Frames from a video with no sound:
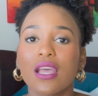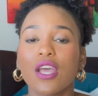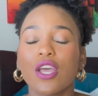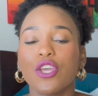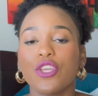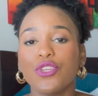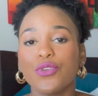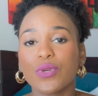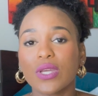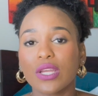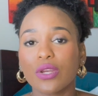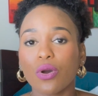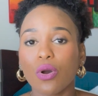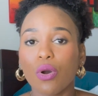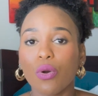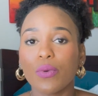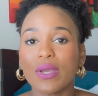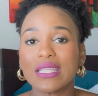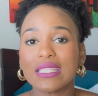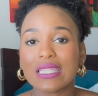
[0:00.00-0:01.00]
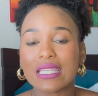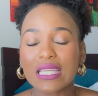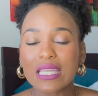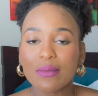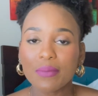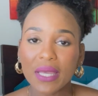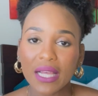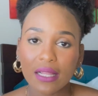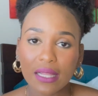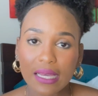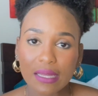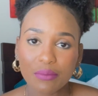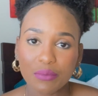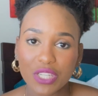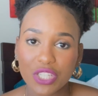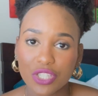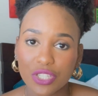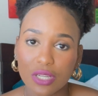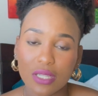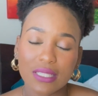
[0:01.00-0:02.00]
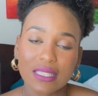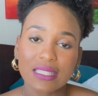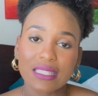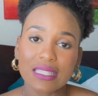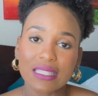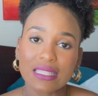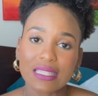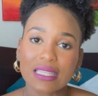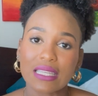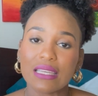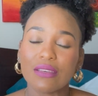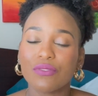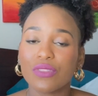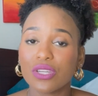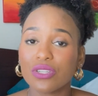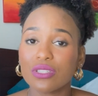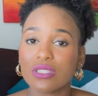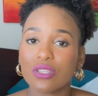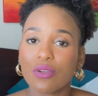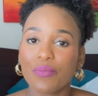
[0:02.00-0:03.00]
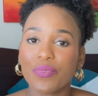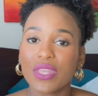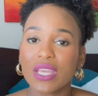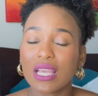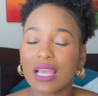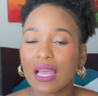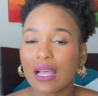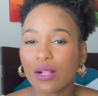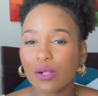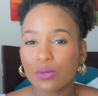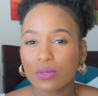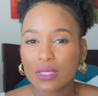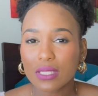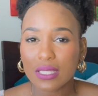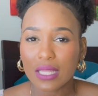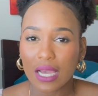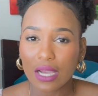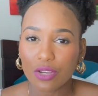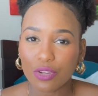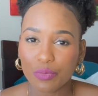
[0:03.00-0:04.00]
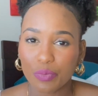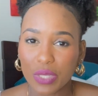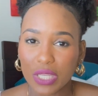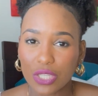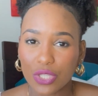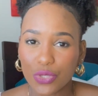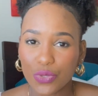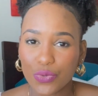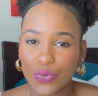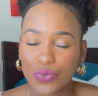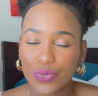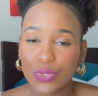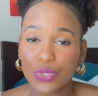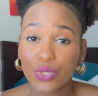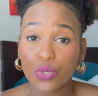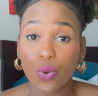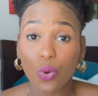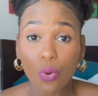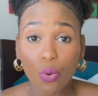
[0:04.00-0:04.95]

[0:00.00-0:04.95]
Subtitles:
you can always email admissions to see if there's something else that could be used,